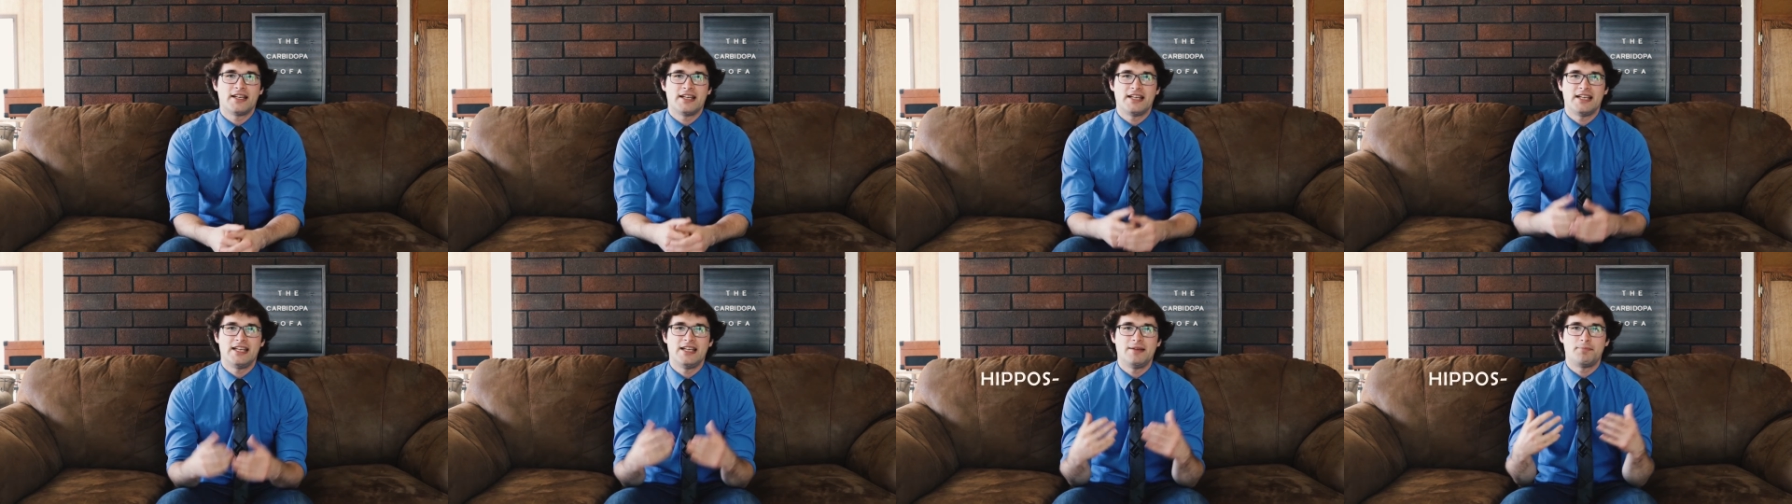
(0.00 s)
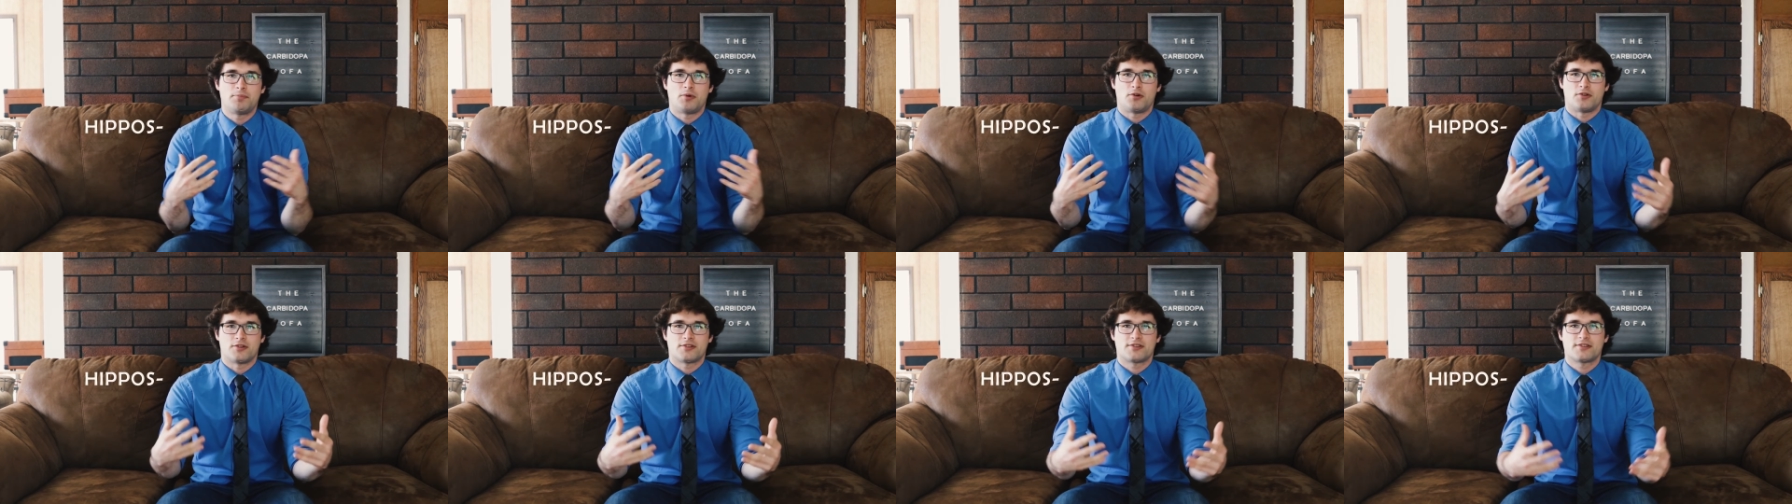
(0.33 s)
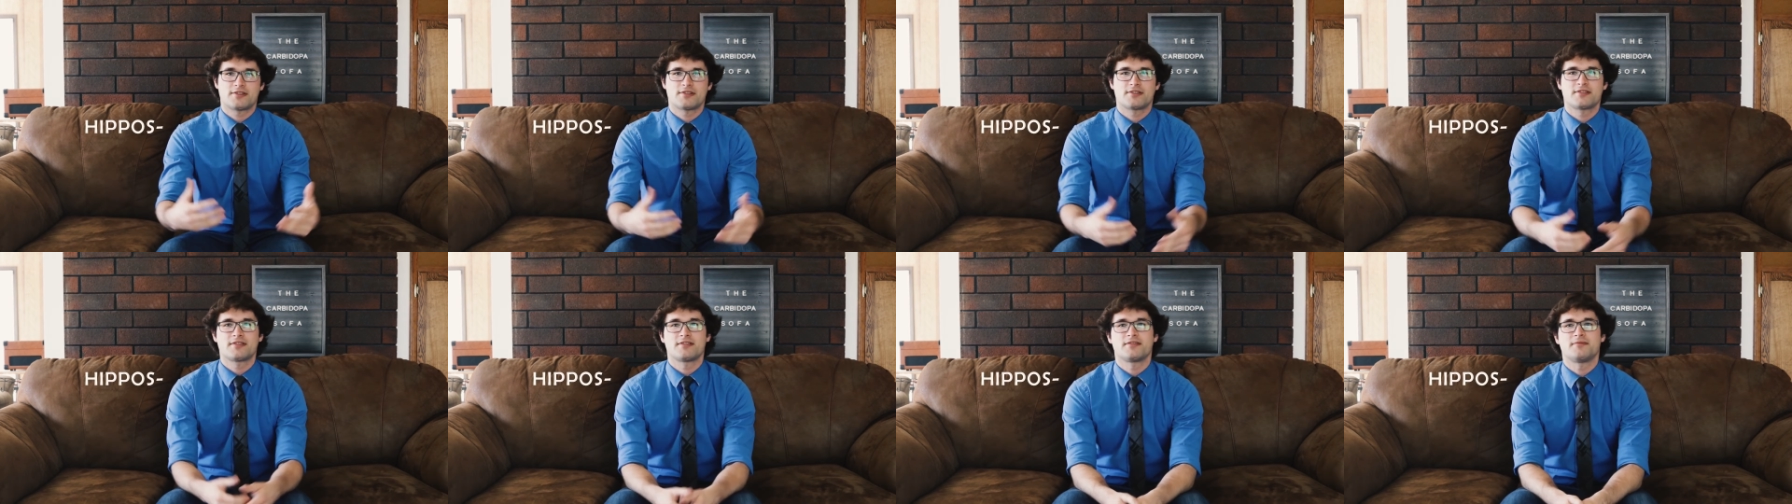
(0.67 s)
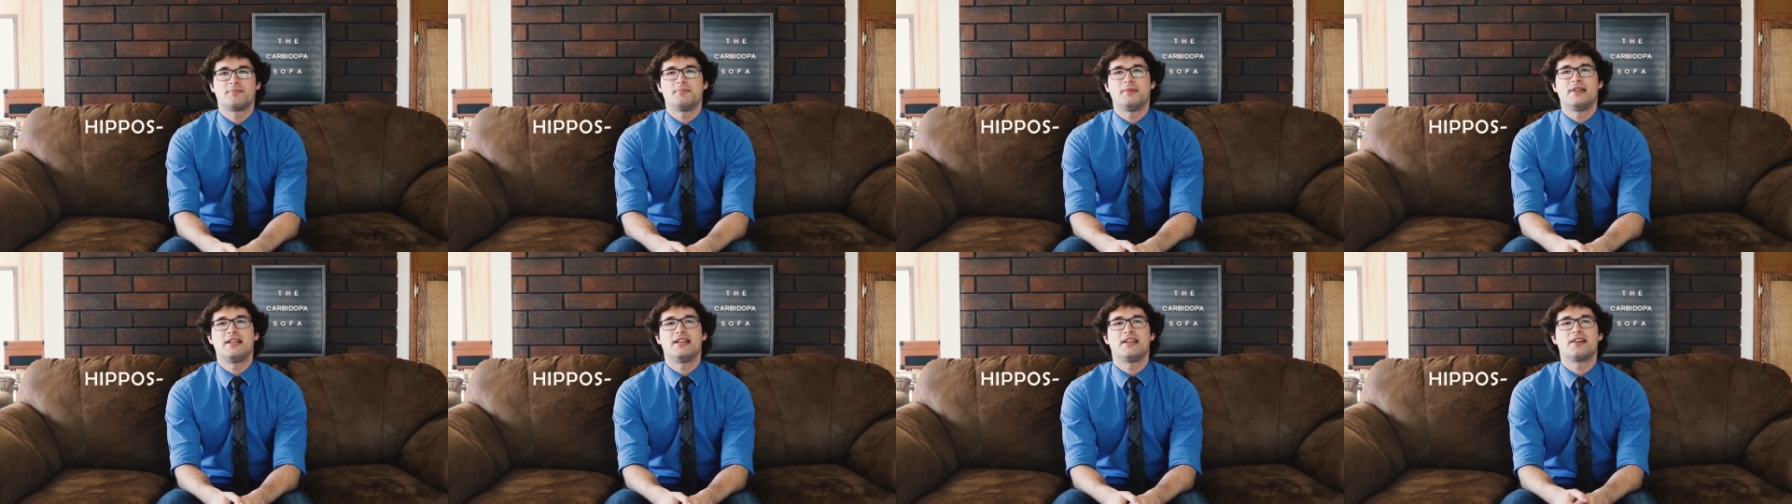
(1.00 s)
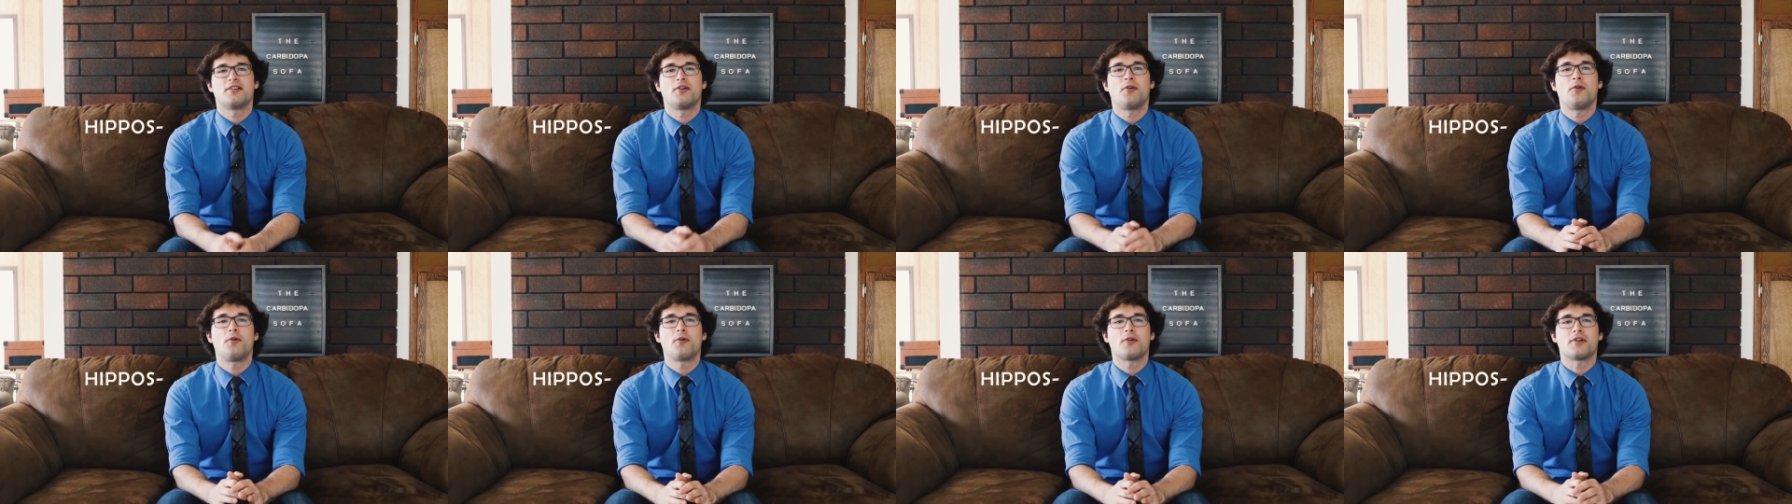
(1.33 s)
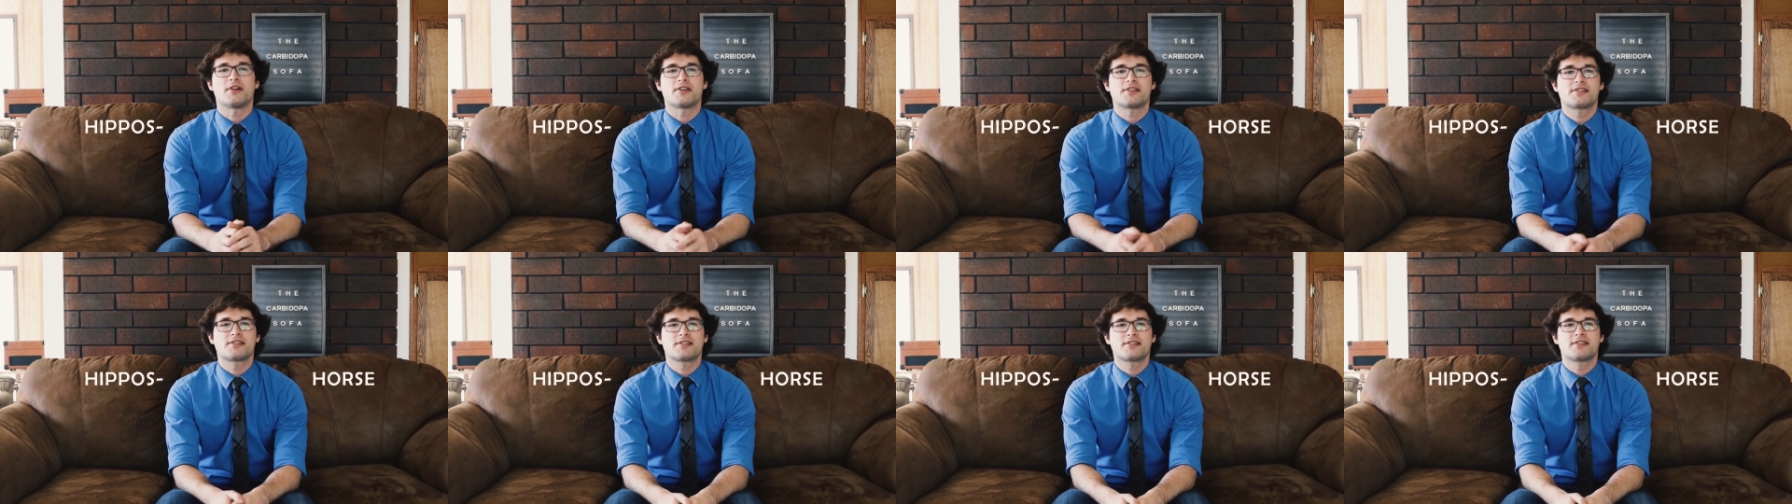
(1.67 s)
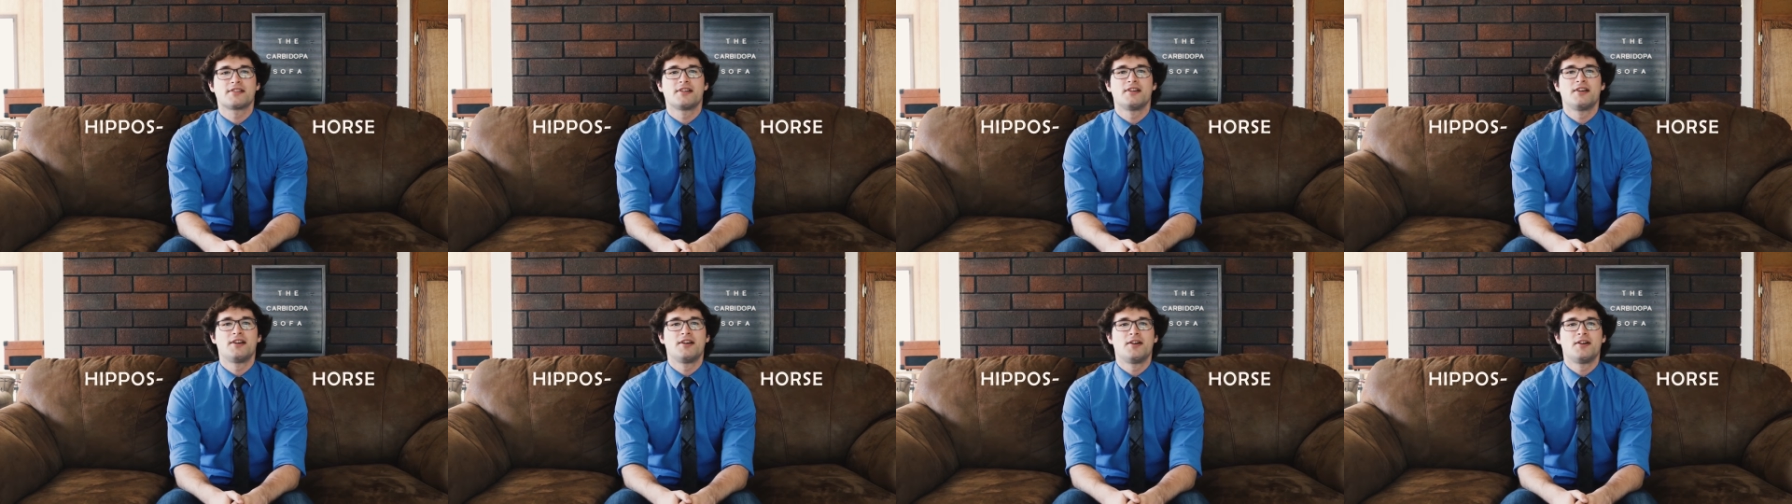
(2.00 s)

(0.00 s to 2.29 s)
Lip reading: hippos, meaning horse,